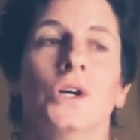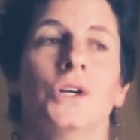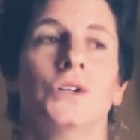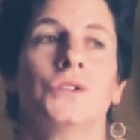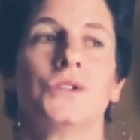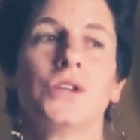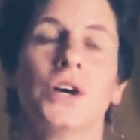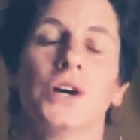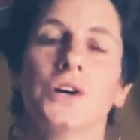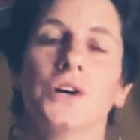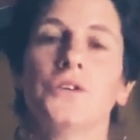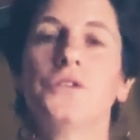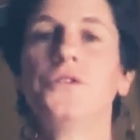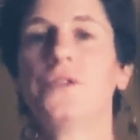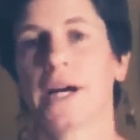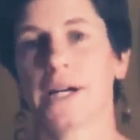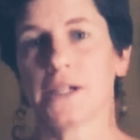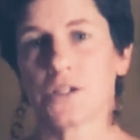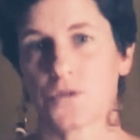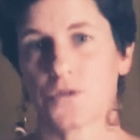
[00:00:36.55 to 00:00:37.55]
So
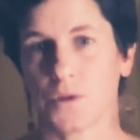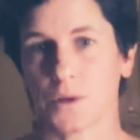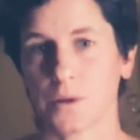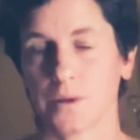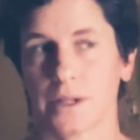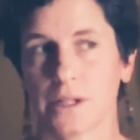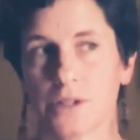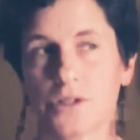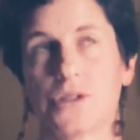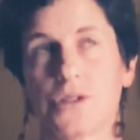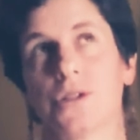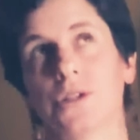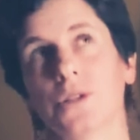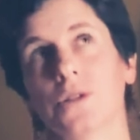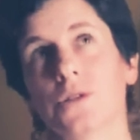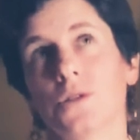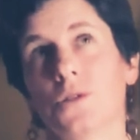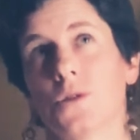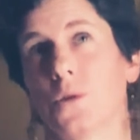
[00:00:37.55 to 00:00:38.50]
fast forward to